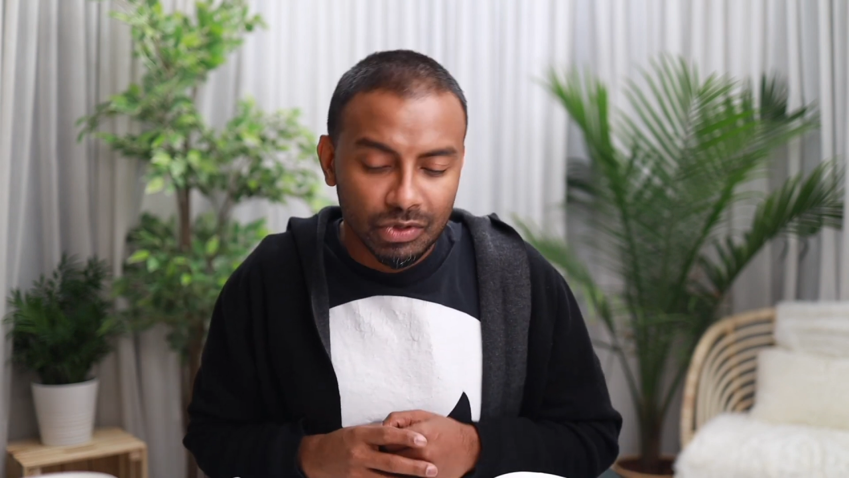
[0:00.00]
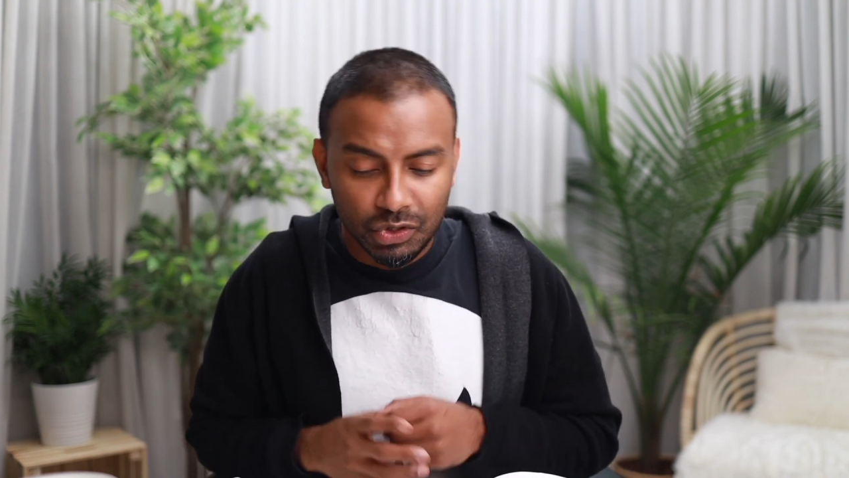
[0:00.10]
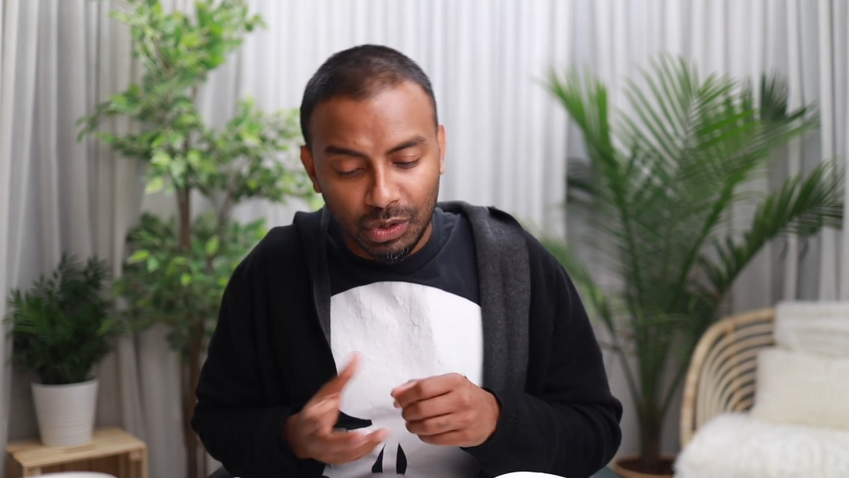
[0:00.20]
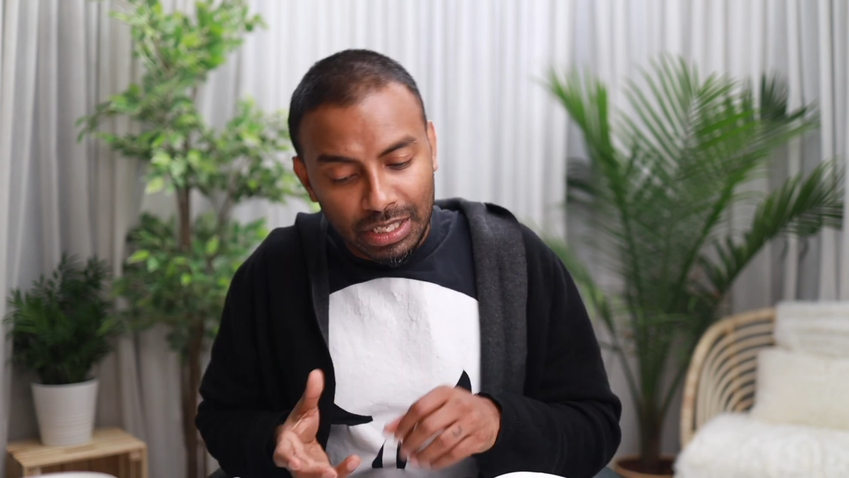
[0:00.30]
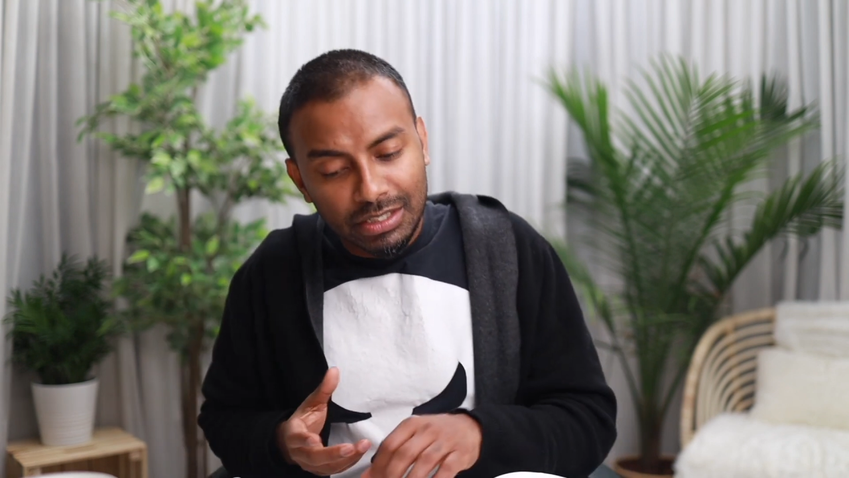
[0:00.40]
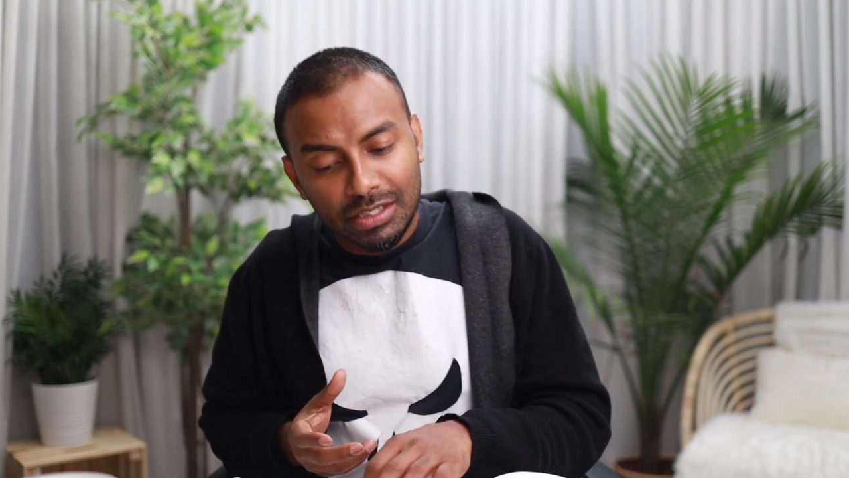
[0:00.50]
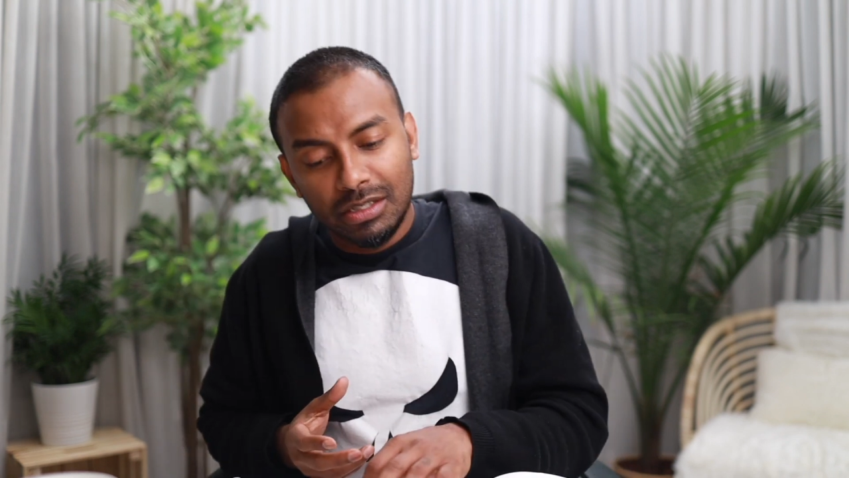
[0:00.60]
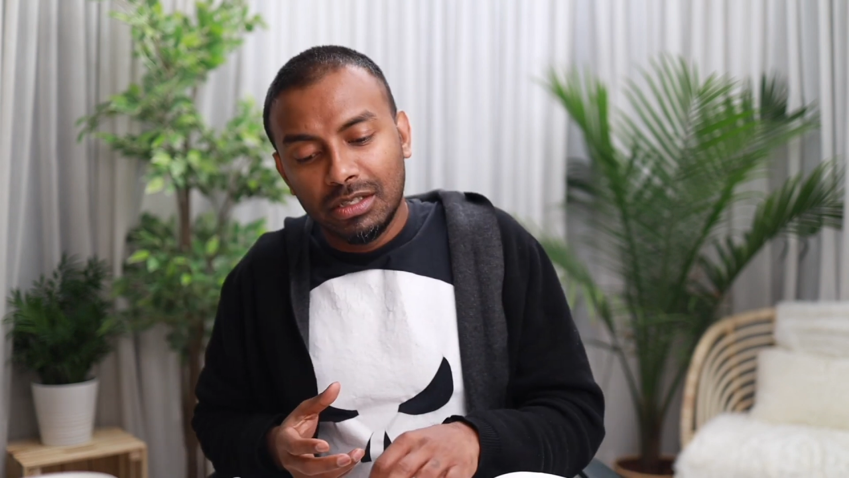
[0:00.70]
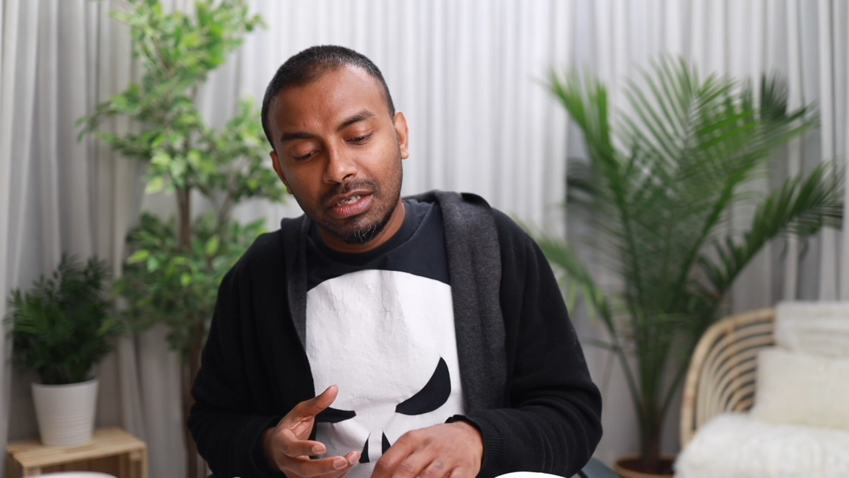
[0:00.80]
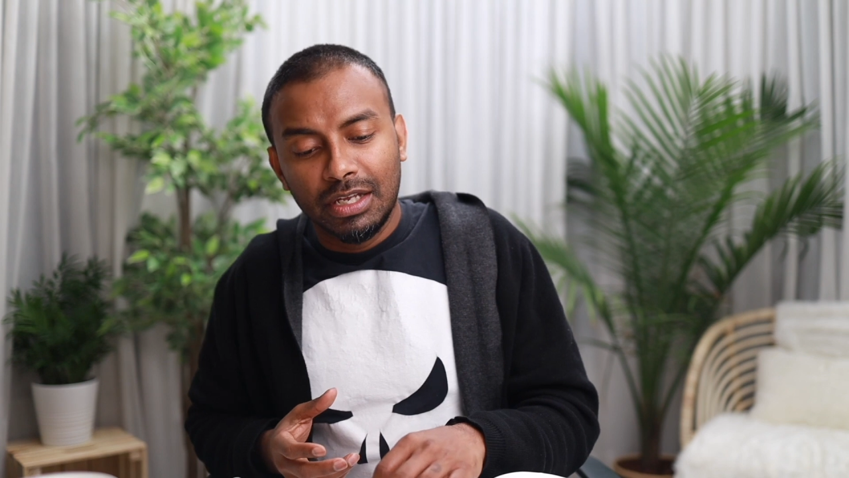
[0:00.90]
So
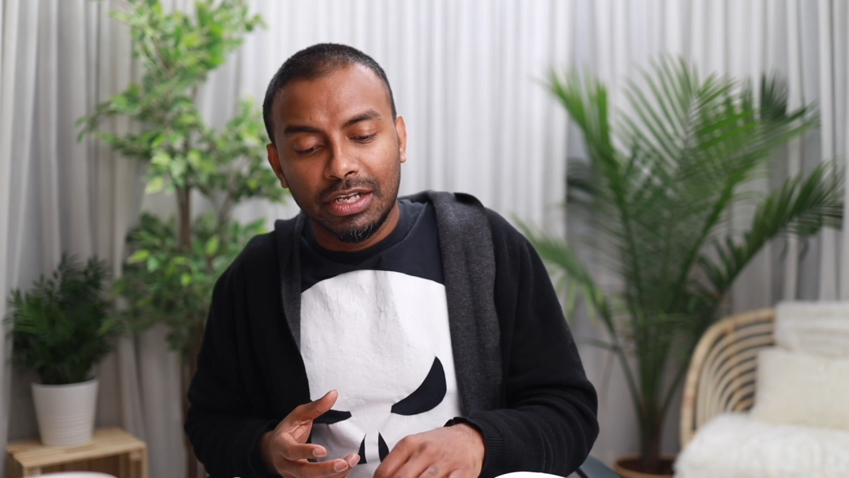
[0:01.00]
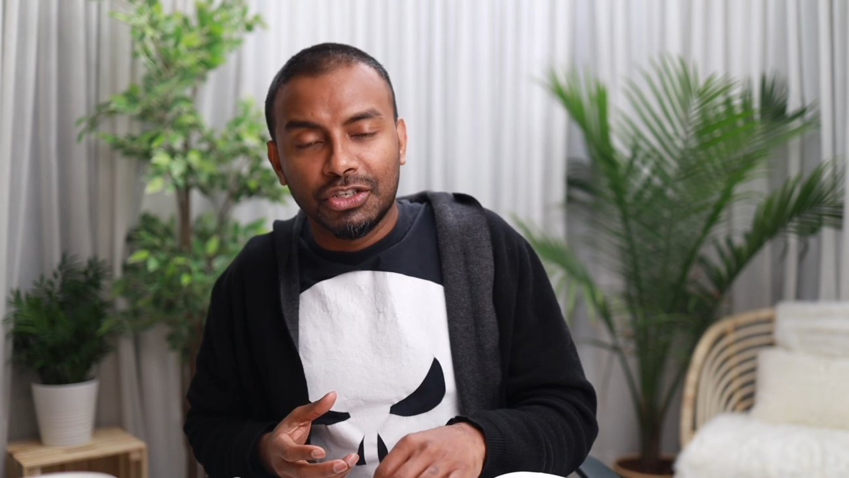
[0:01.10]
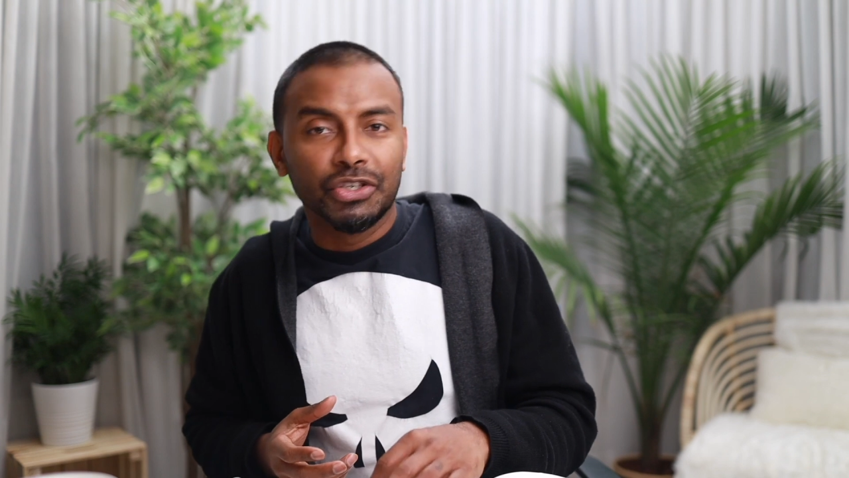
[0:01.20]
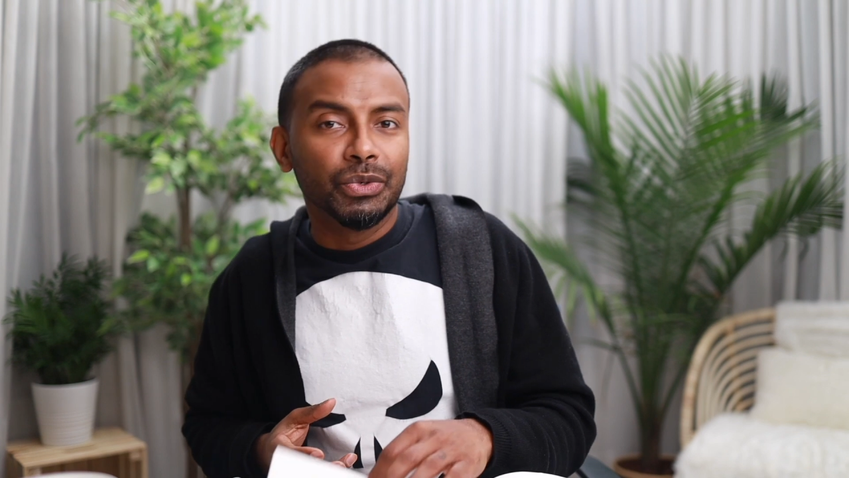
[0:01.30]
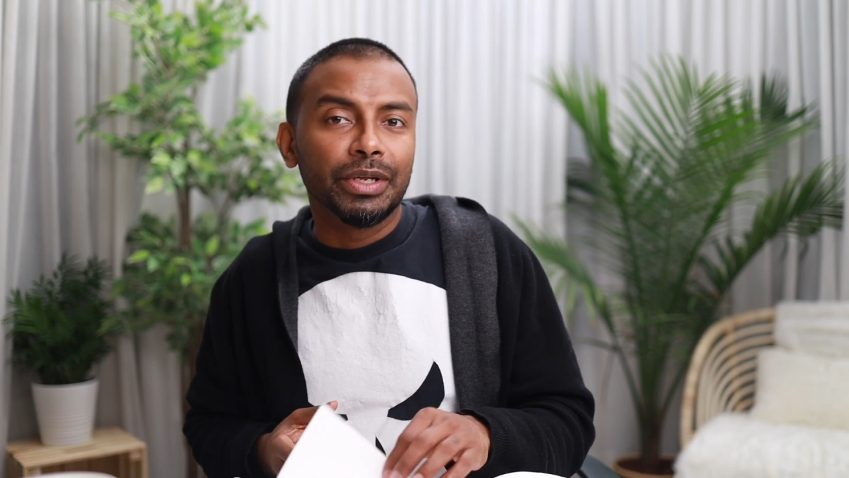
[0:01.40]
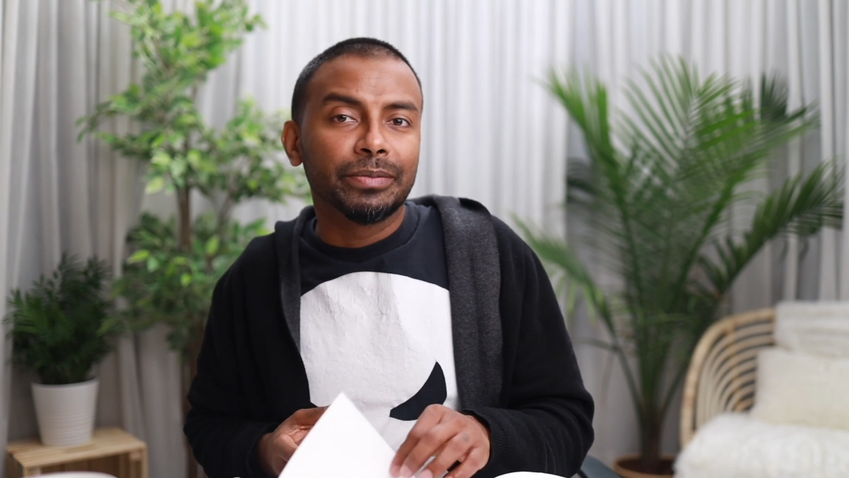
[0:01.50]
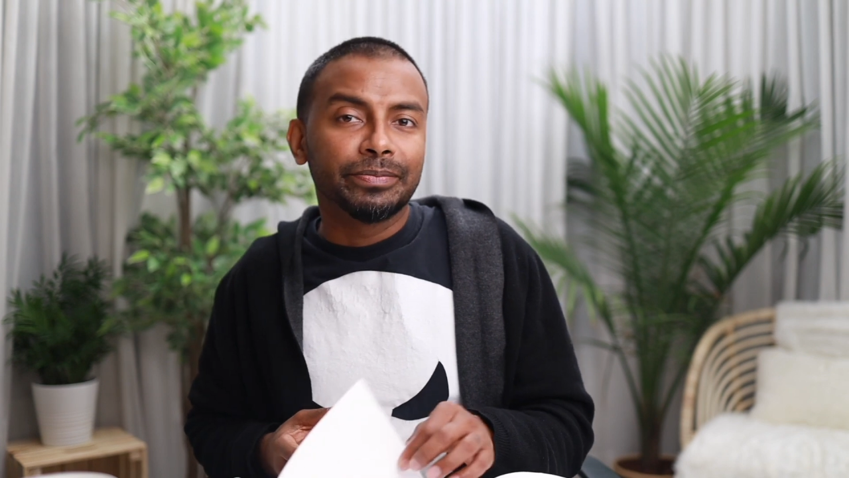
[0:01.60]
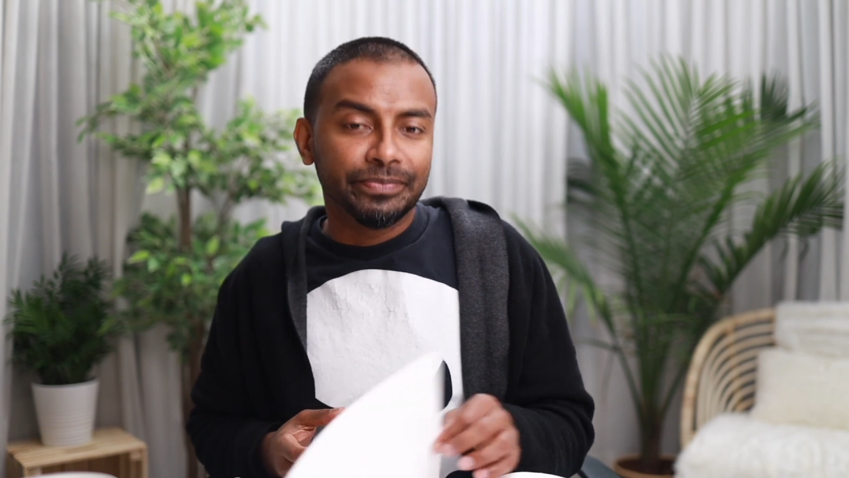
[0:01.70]
let's get to it.